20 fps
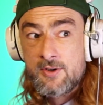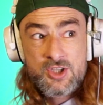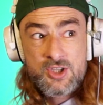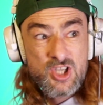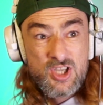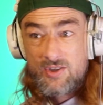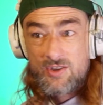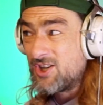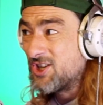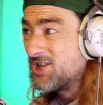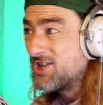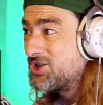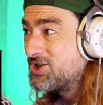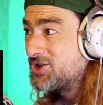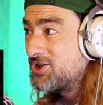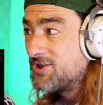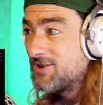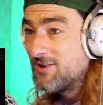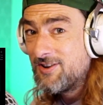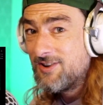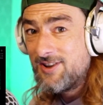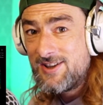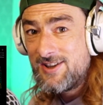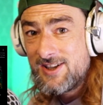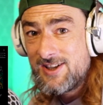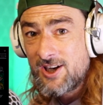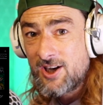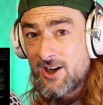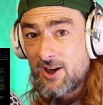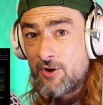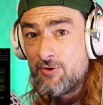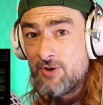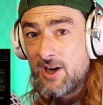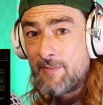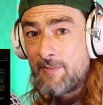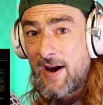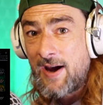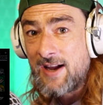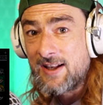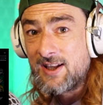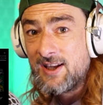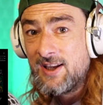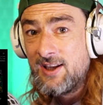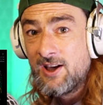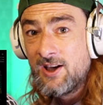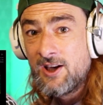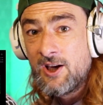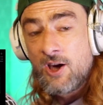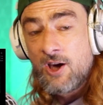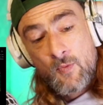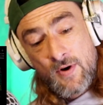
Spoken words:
I was like, this is going to go really badly.